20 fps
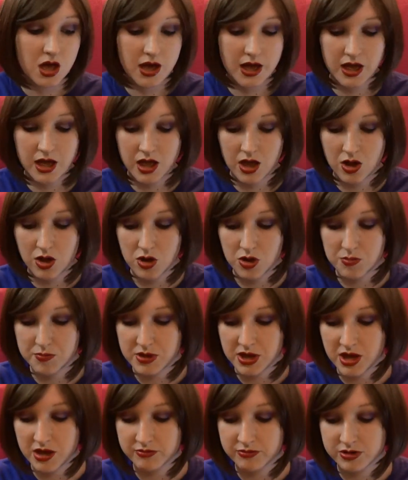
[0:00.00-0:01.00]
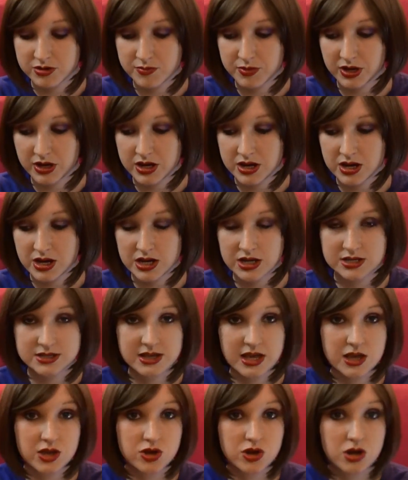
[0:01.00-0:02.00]
I hope everybody has
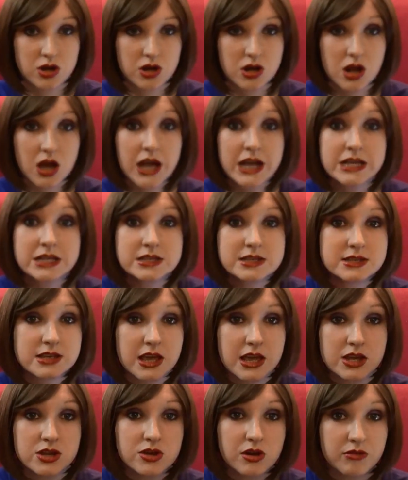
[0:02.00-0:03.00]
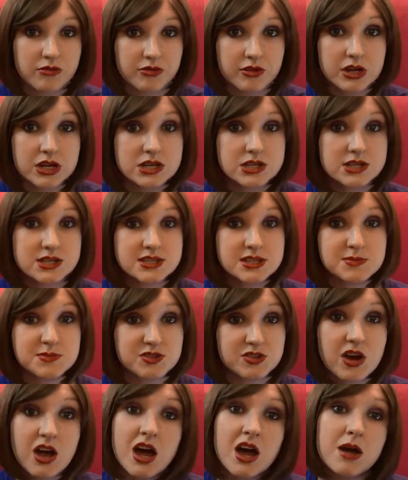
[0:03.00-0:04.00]
a good night and don't forget to
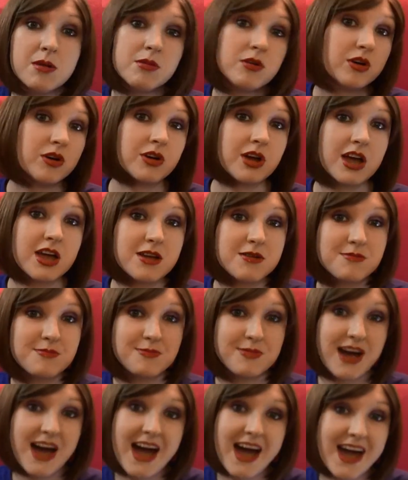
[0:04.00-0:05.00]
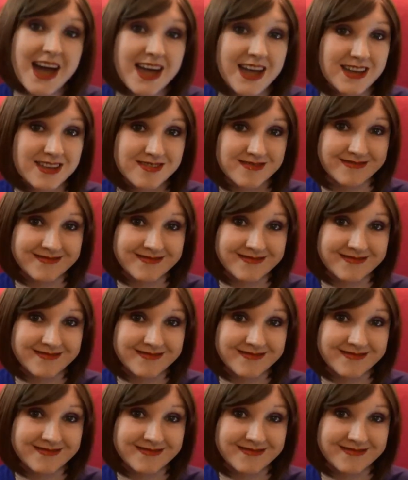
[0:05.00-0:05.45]
subscribe. Okay, bye.